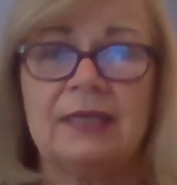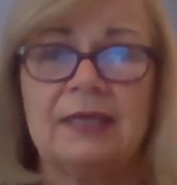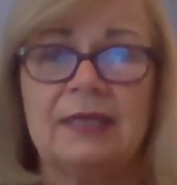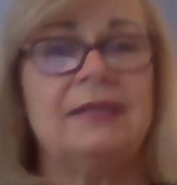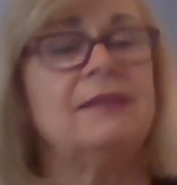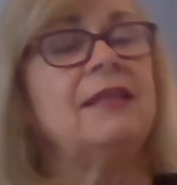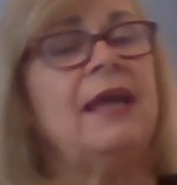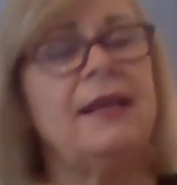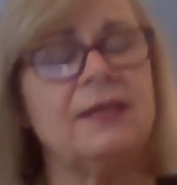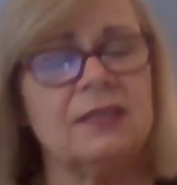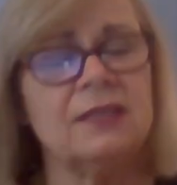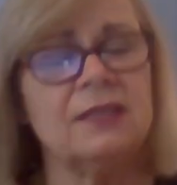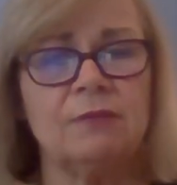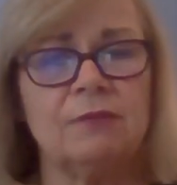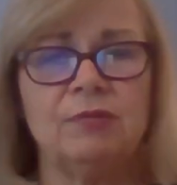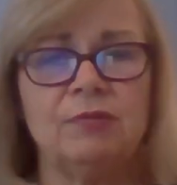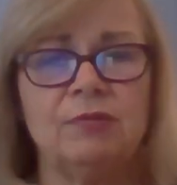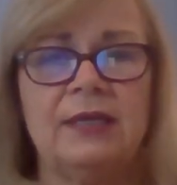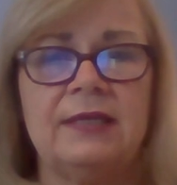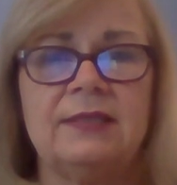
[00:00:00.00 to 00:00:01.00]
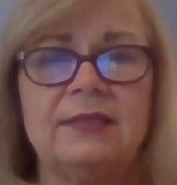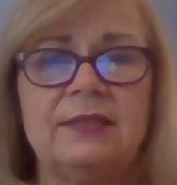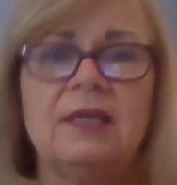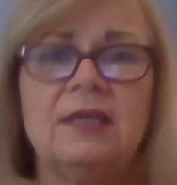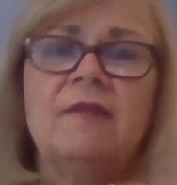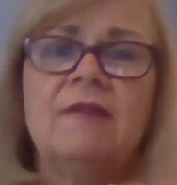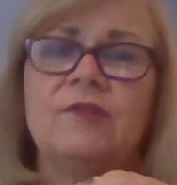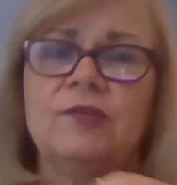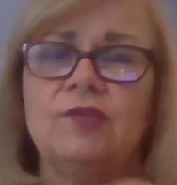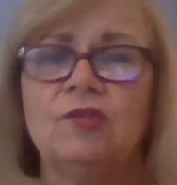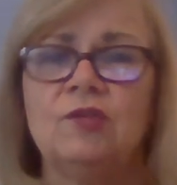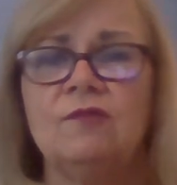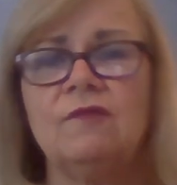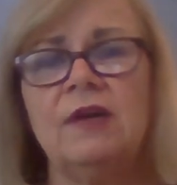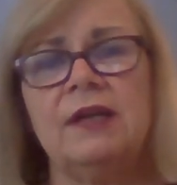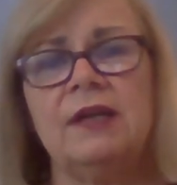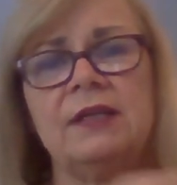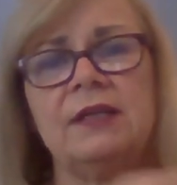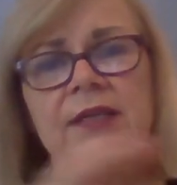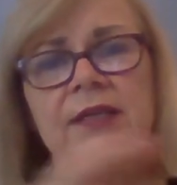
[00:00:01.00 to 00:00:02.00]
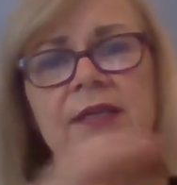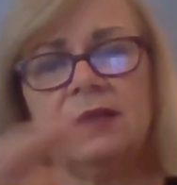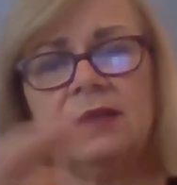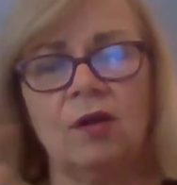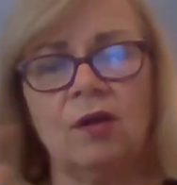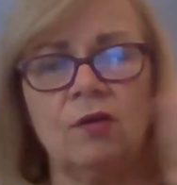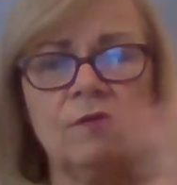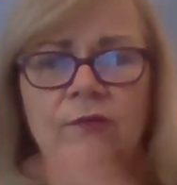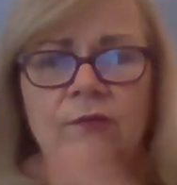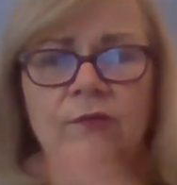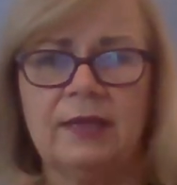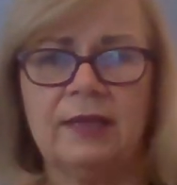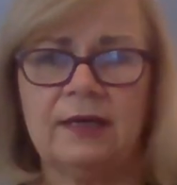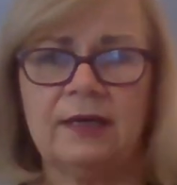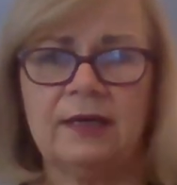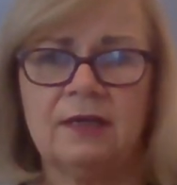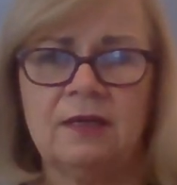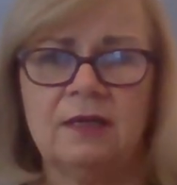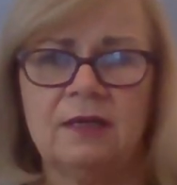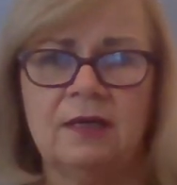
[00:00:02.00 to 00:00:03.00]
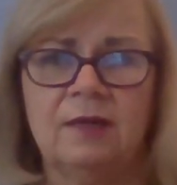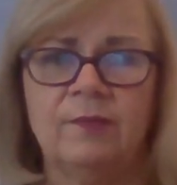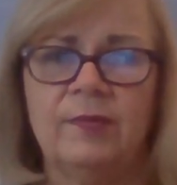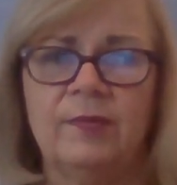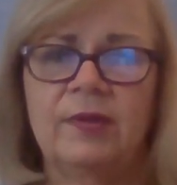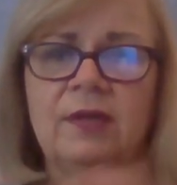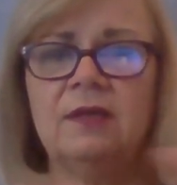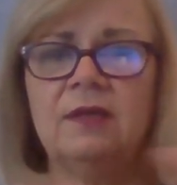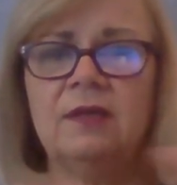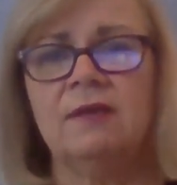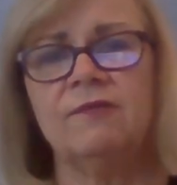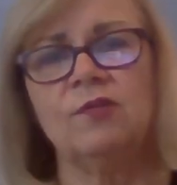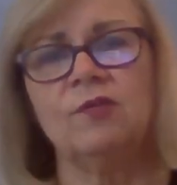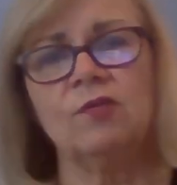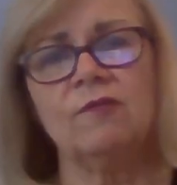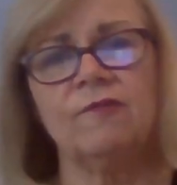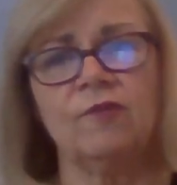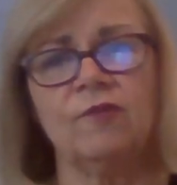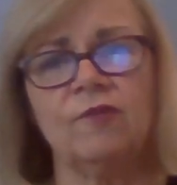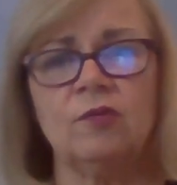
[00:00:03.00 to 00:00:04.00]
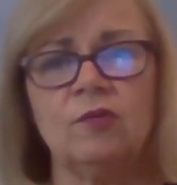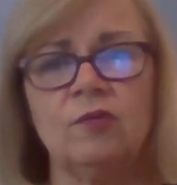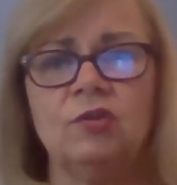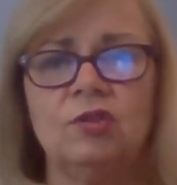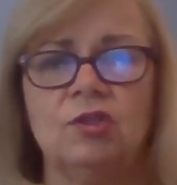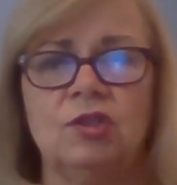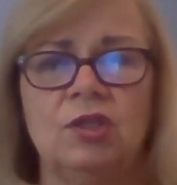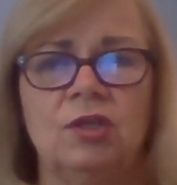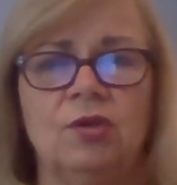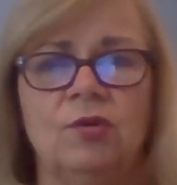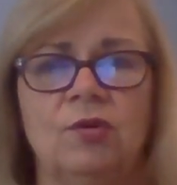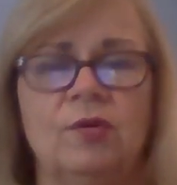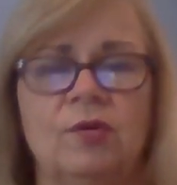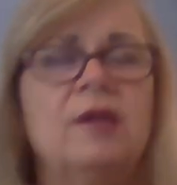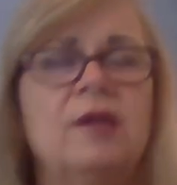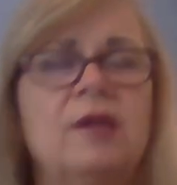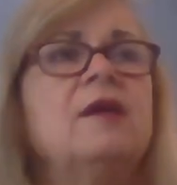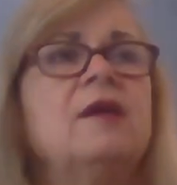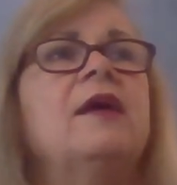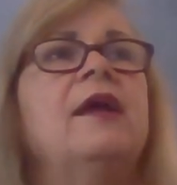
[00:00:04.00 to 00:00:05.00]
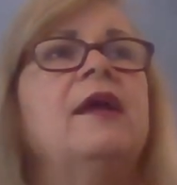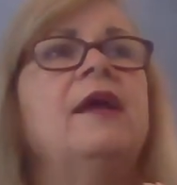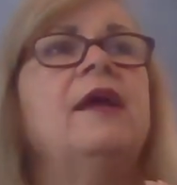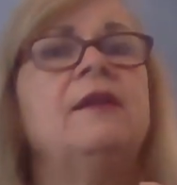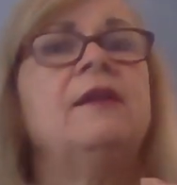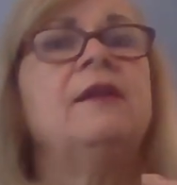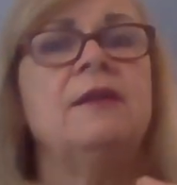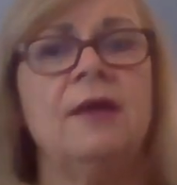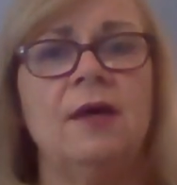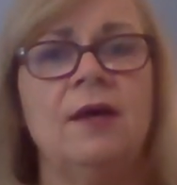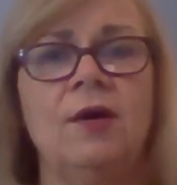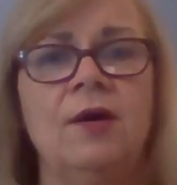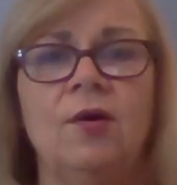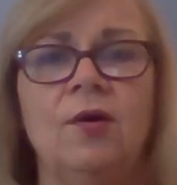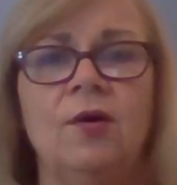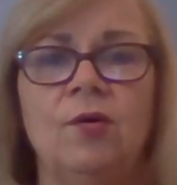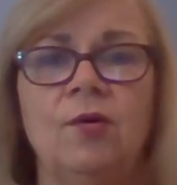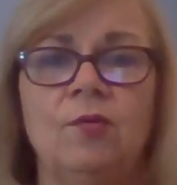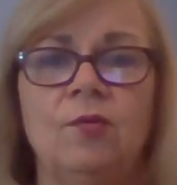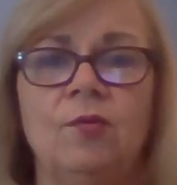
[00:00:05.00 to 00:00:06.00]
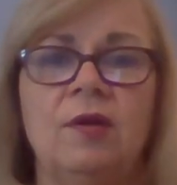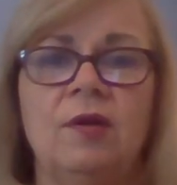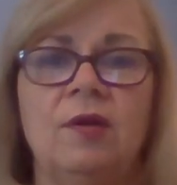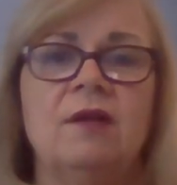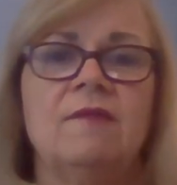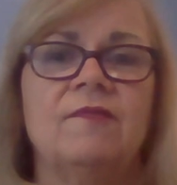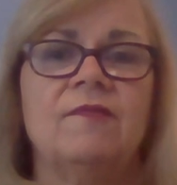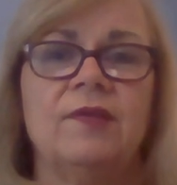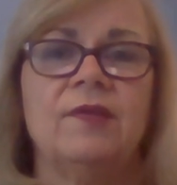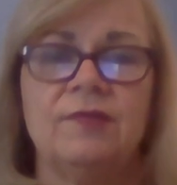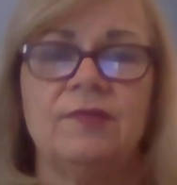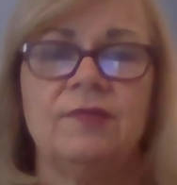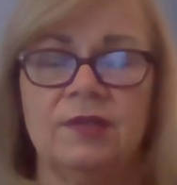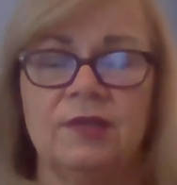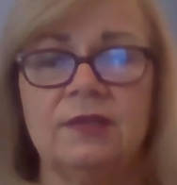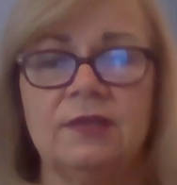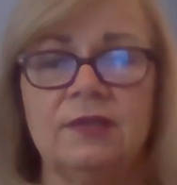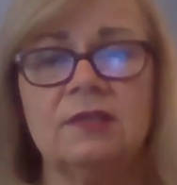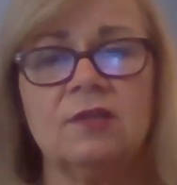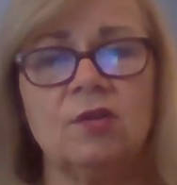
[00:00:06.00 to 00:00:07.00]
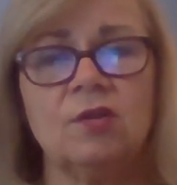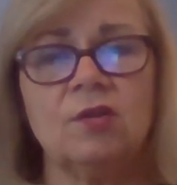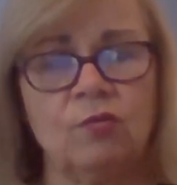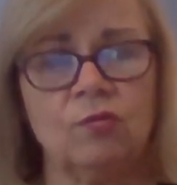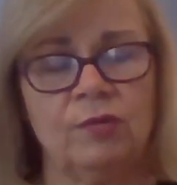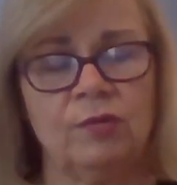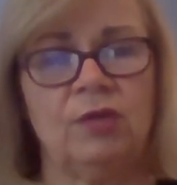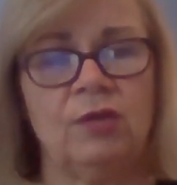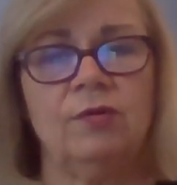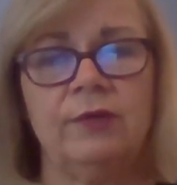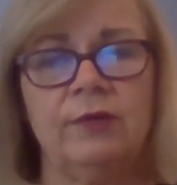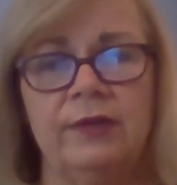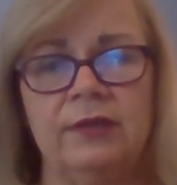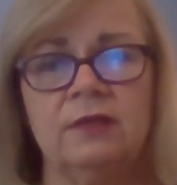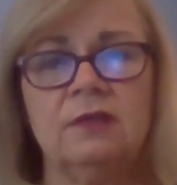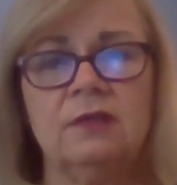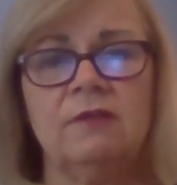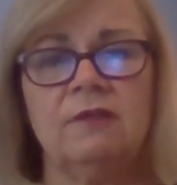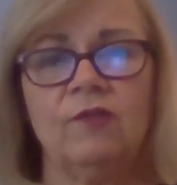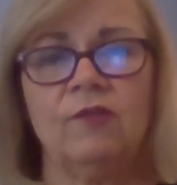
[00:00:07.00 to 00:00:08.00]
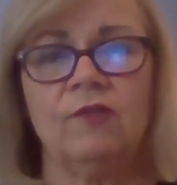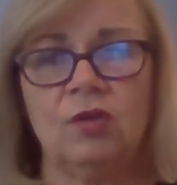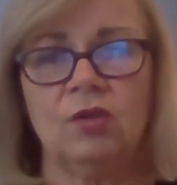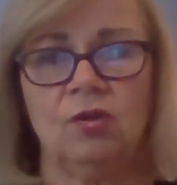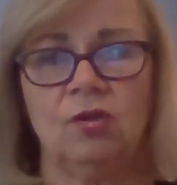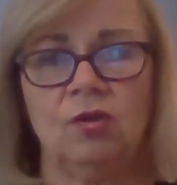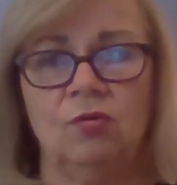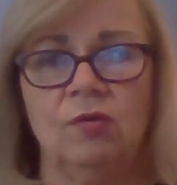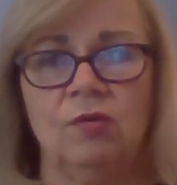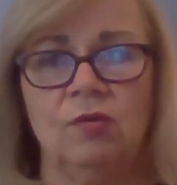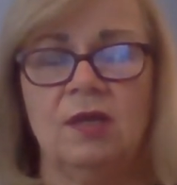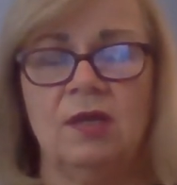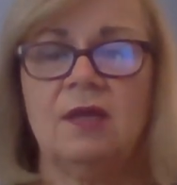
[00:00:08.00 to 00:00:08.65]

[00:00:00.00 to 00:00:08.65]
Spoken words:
And that is the place that you've got to get over that hump of your first year and know that this career is for you.